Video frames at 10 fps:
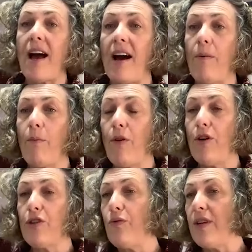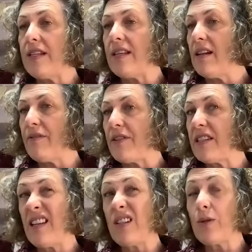and would retail for,
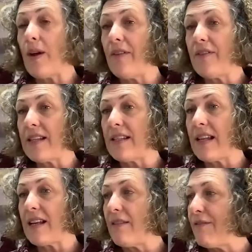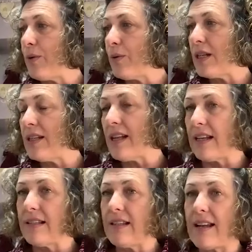say, twelve ninety-nine, fourteen
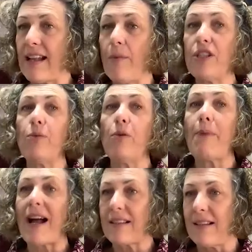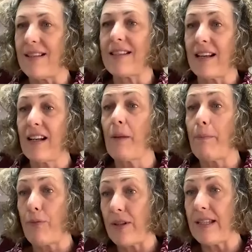ninety-nine. I would do a pattern, a single
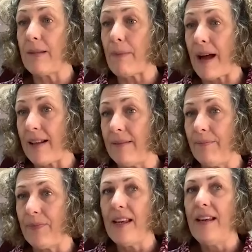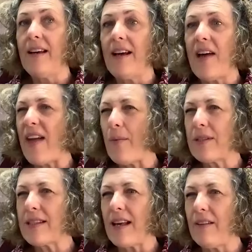printed pattern, and that would
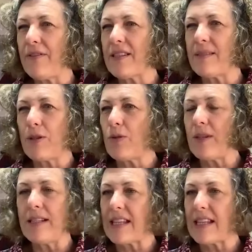sell for between